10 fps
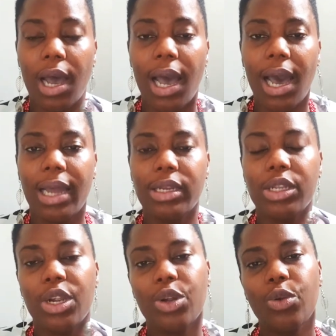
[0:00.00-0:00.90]
and
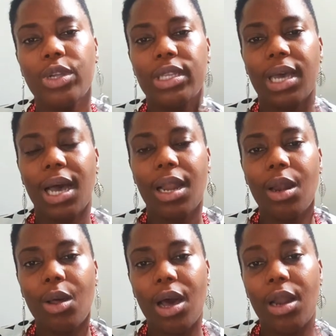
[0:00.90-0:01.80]
you're going to
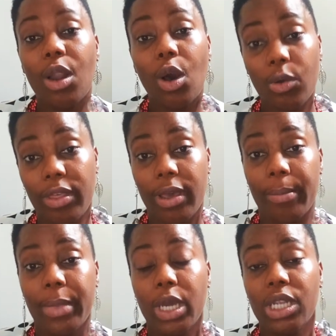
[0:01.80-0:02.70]
allow
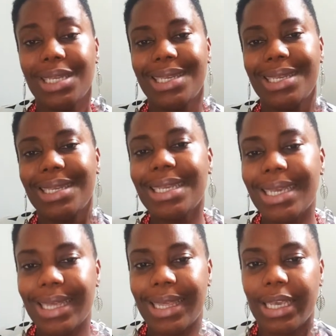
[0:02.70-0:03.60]
them to
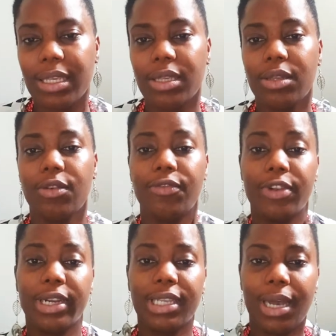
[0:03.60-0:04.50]
see things. So
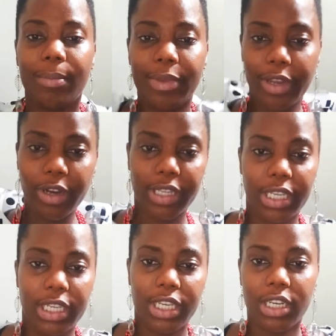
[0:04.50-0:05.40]
for example, you're
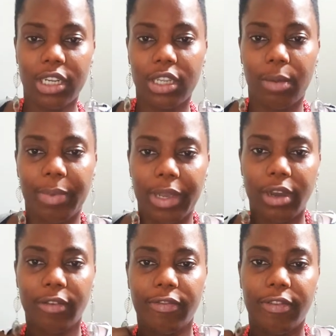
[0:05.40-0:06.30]
teaching the topic
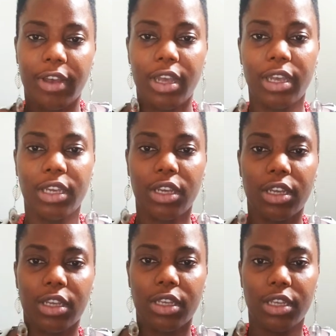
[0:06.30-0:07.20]
of
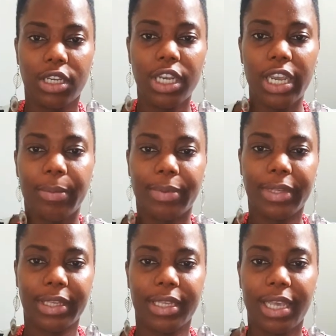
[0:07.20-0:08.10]

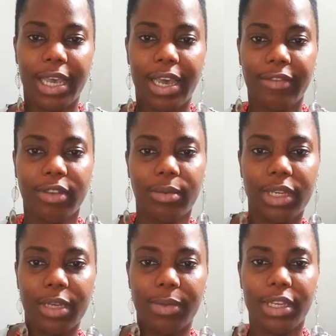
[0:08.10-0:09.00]
shapes. I have some
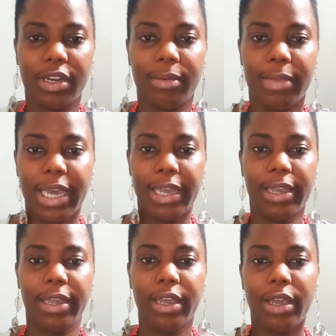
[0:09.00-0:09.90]
shapes here on
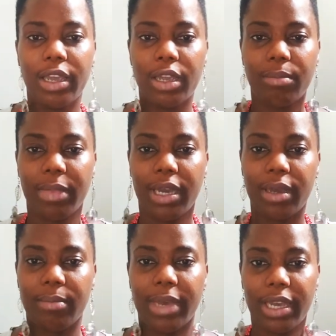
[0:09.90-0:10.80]

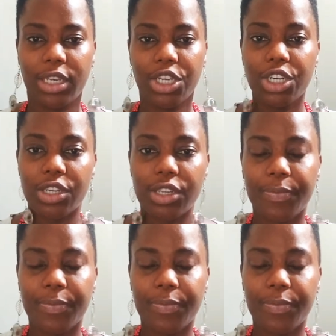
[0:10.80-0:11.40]
my shirt.